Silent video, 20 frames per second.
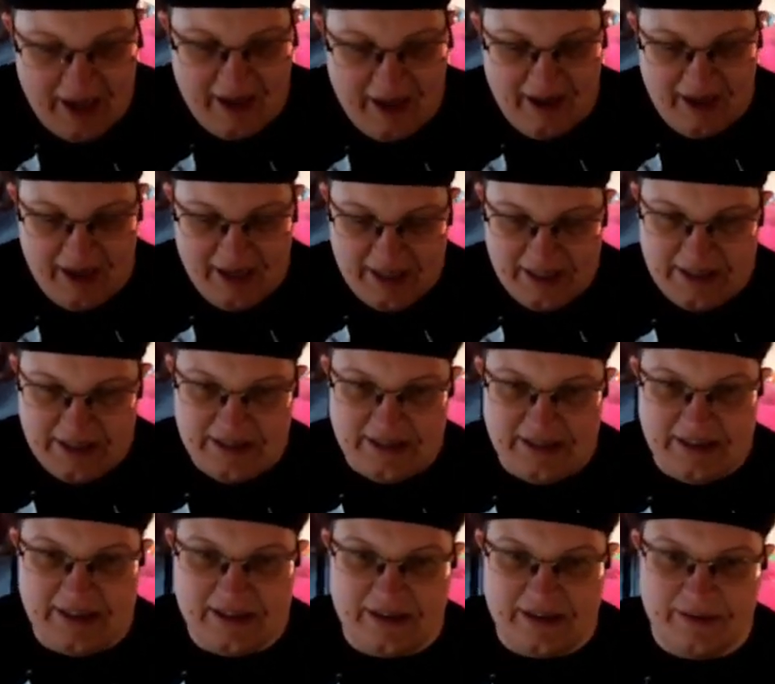
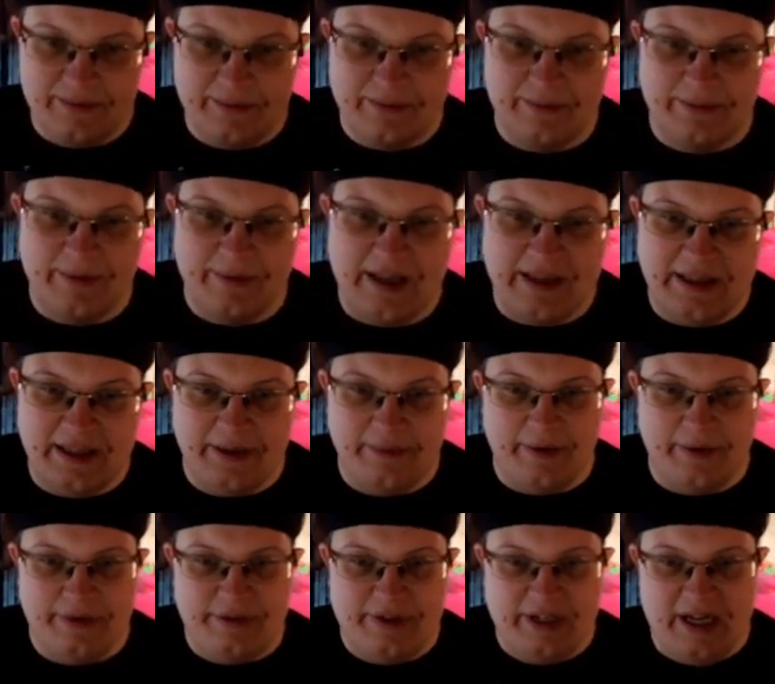And when they
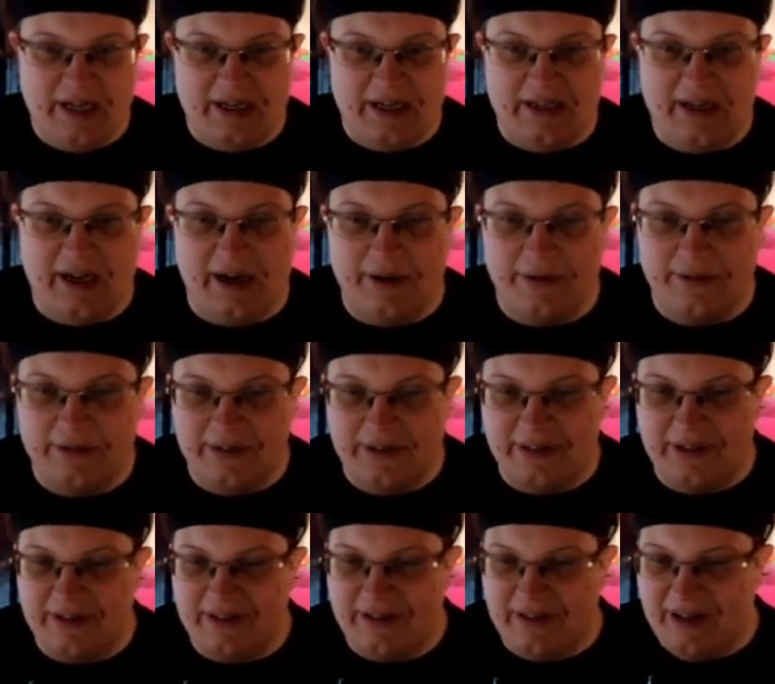rotated out,
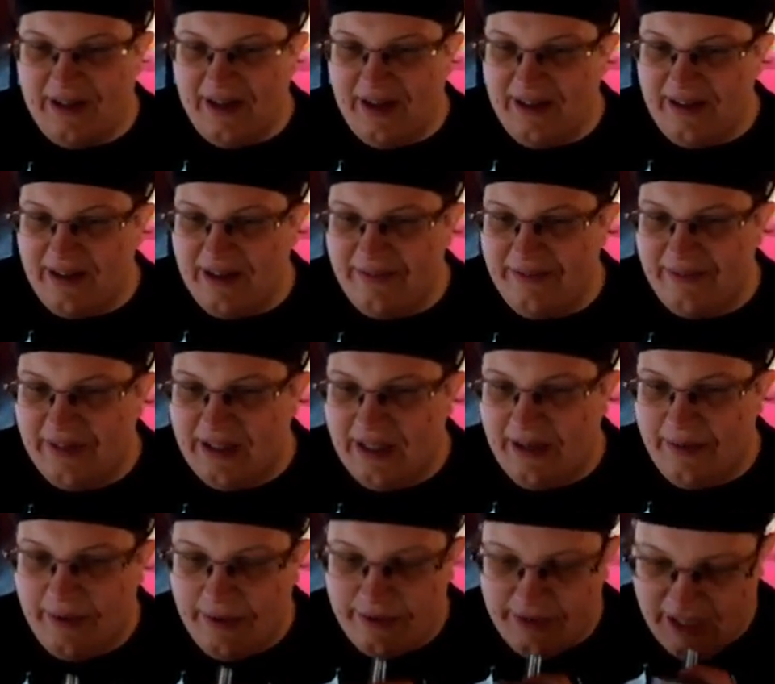
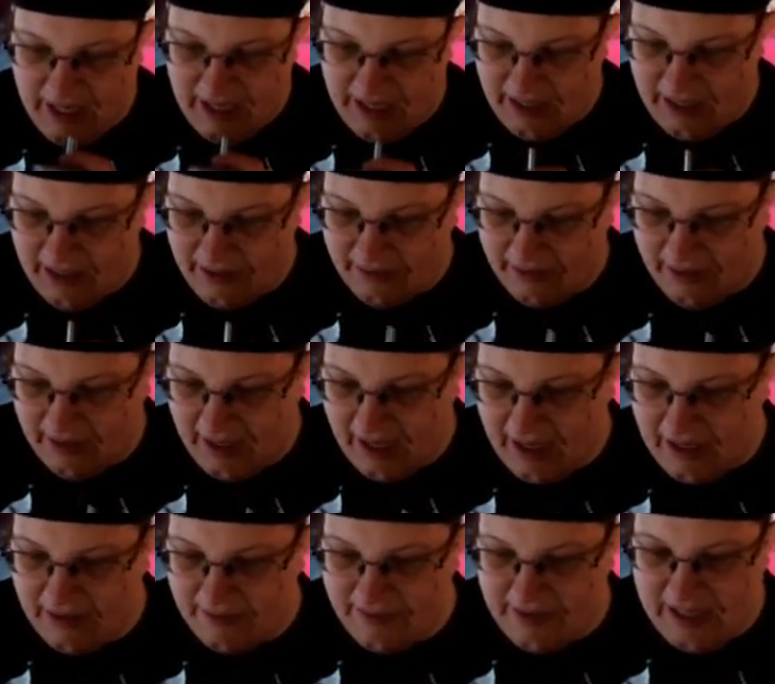they
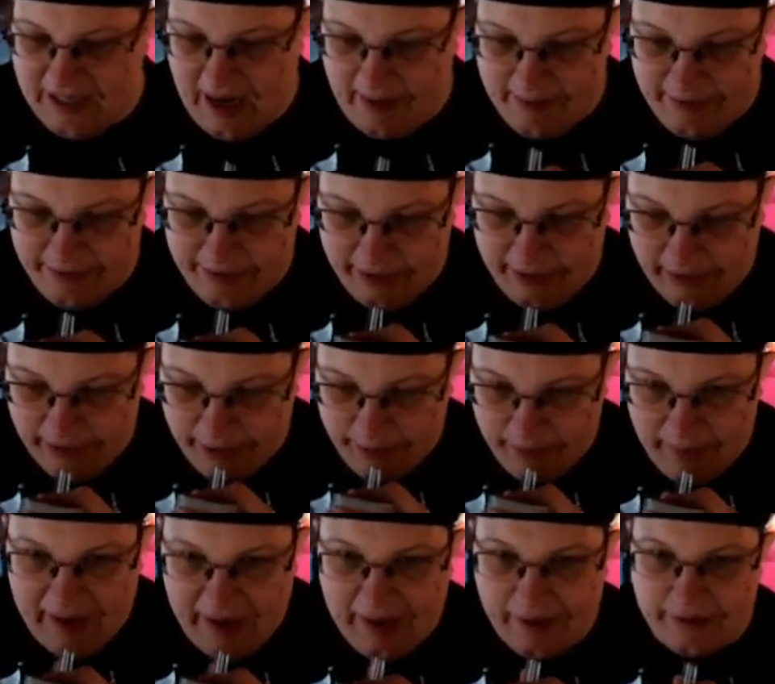kind of stopped for a little
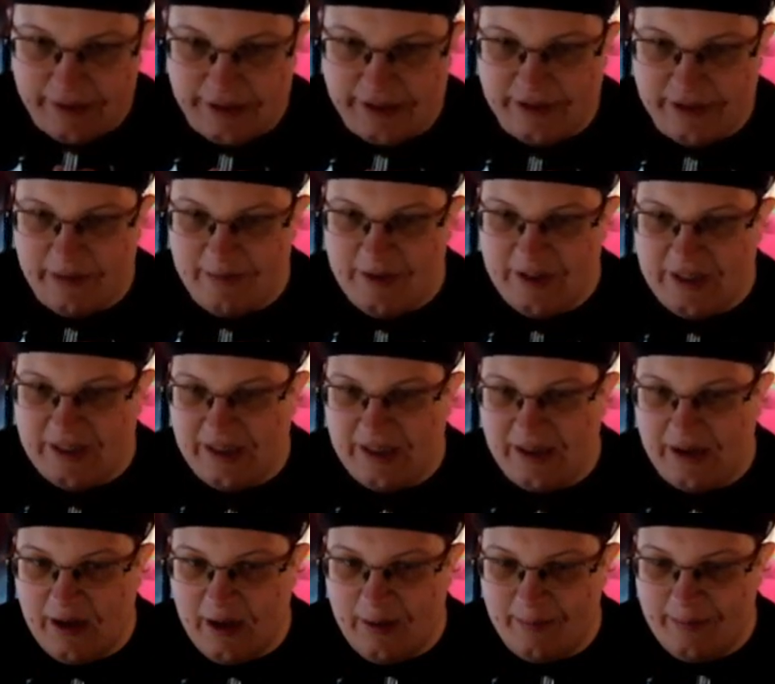while. So I'm just
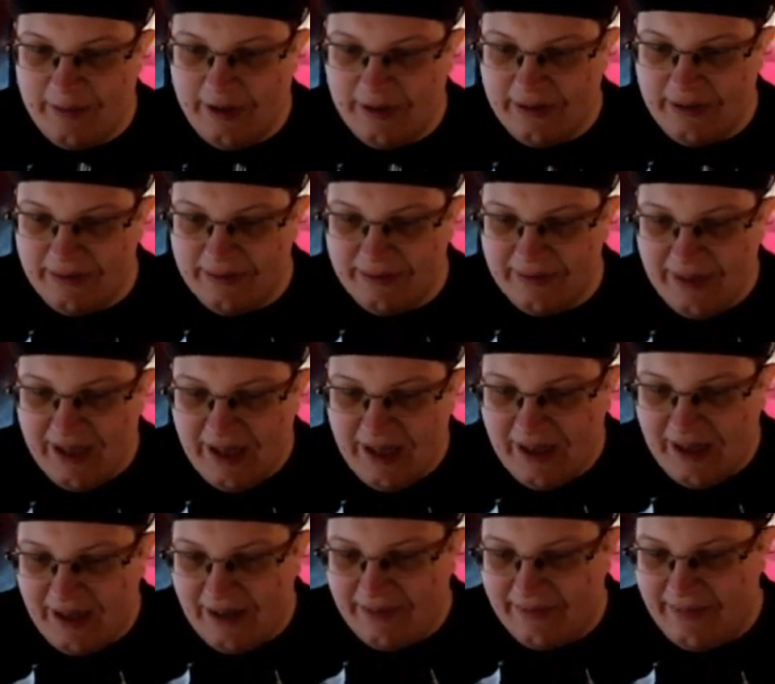like,
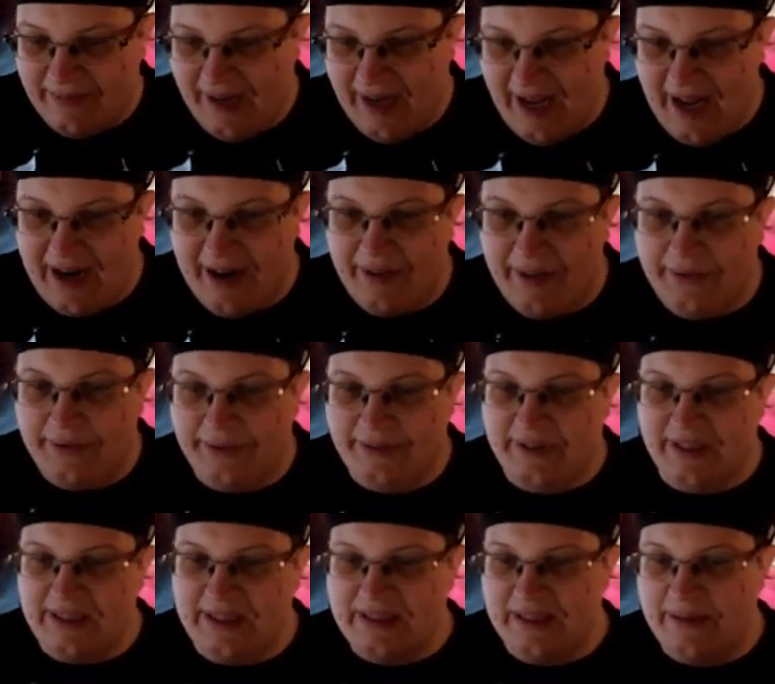we had other
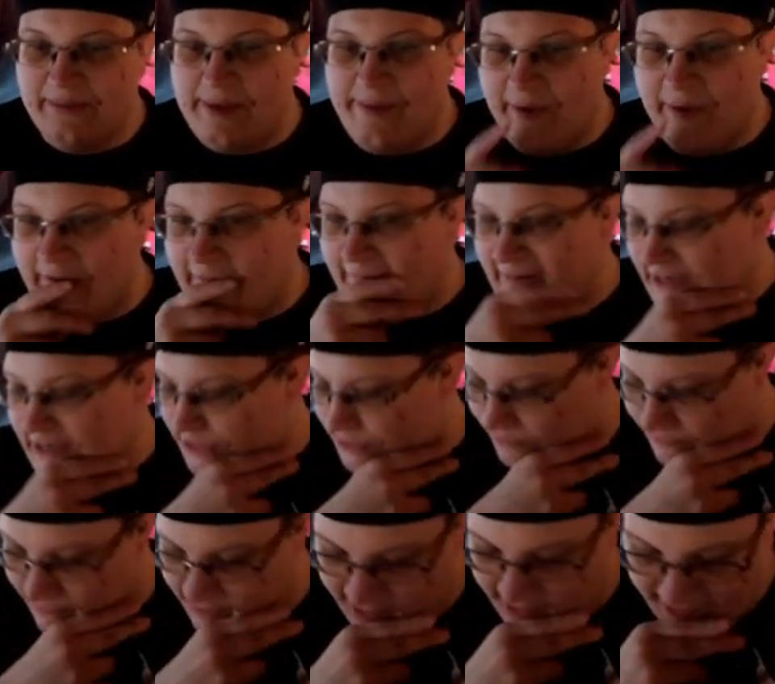things that we wanted to do
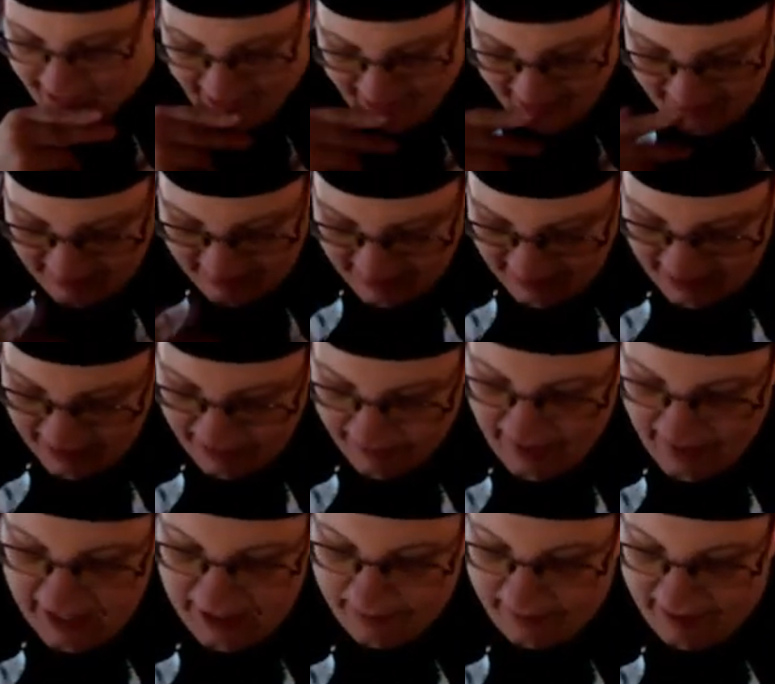for the night, so
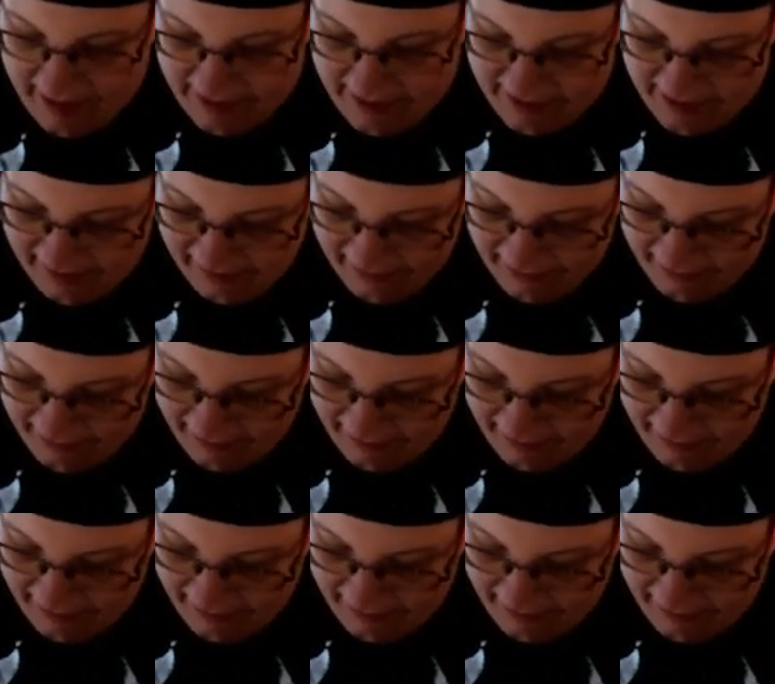that's why there's a little